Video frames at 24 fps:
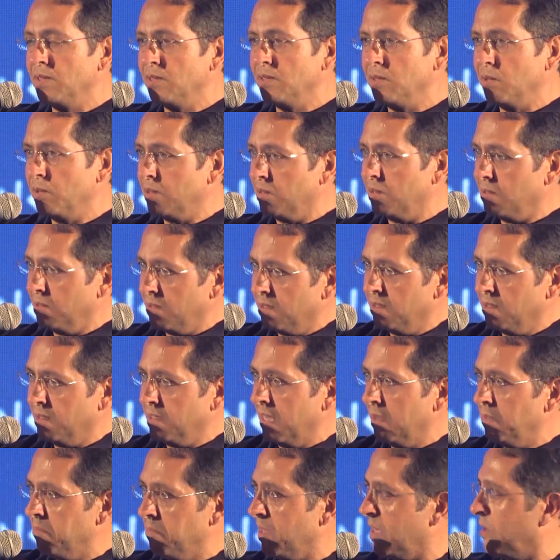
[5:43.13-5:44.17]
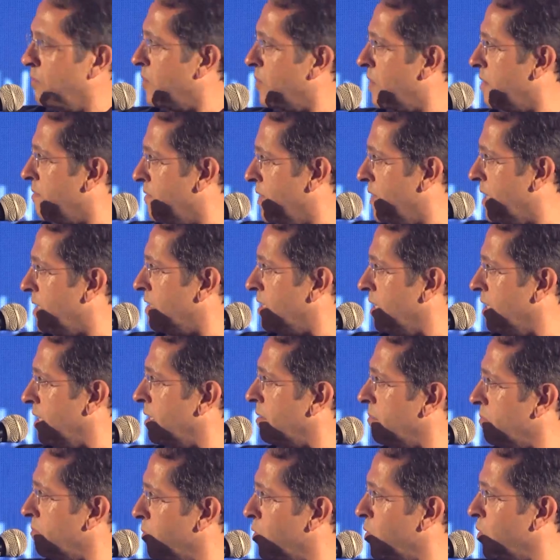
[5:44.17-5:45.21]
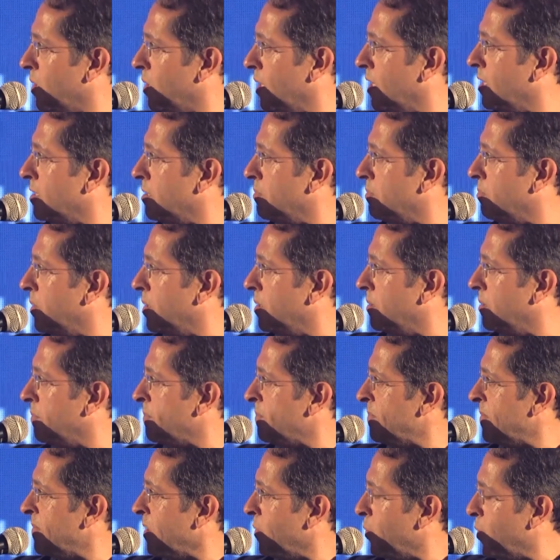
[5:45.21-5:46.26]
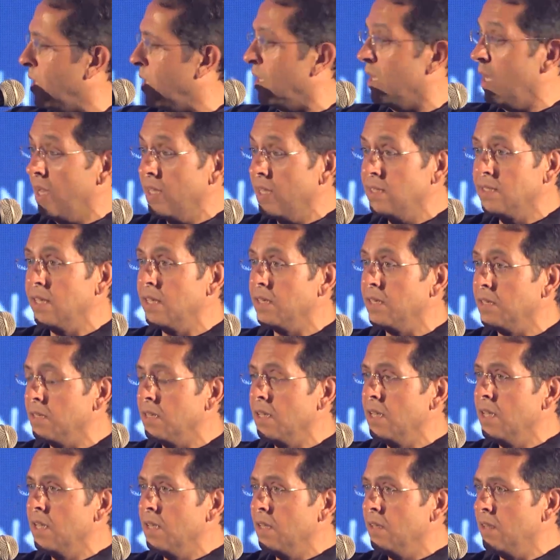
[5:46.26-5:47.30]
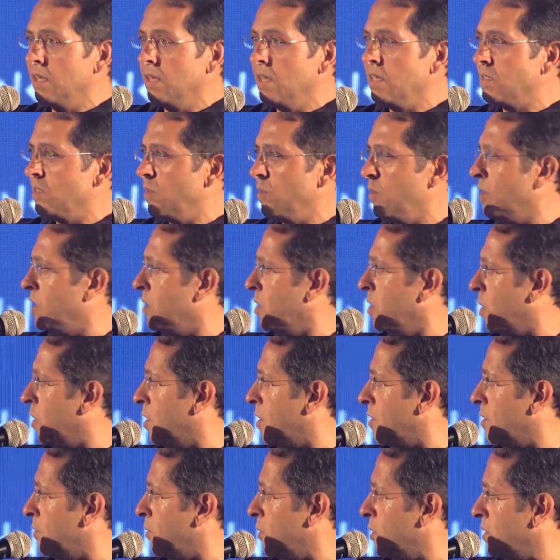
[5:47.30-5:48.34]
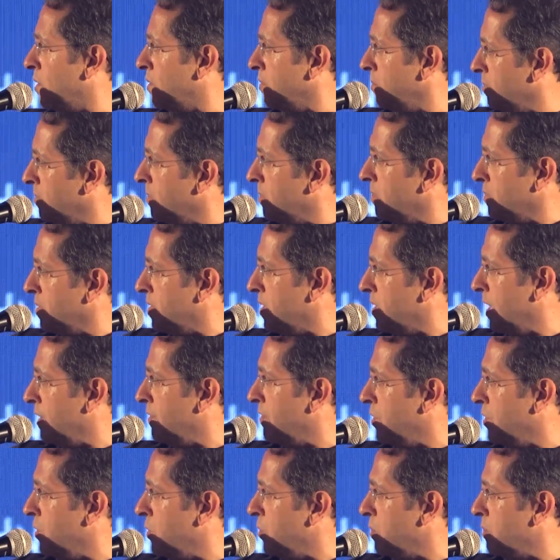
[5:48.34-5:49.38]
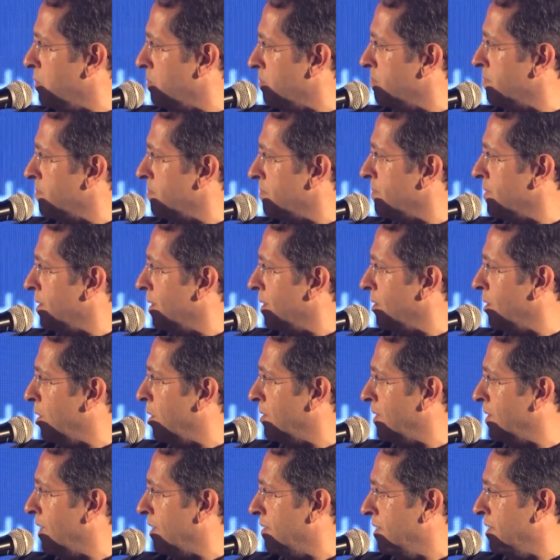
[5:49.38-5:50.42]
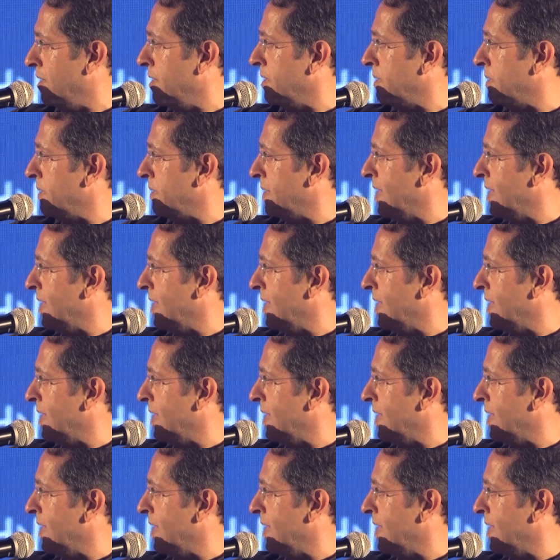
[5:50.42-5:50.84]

So it's the same thing with investing, more or less, but realizing things early on would save you a lot, I think.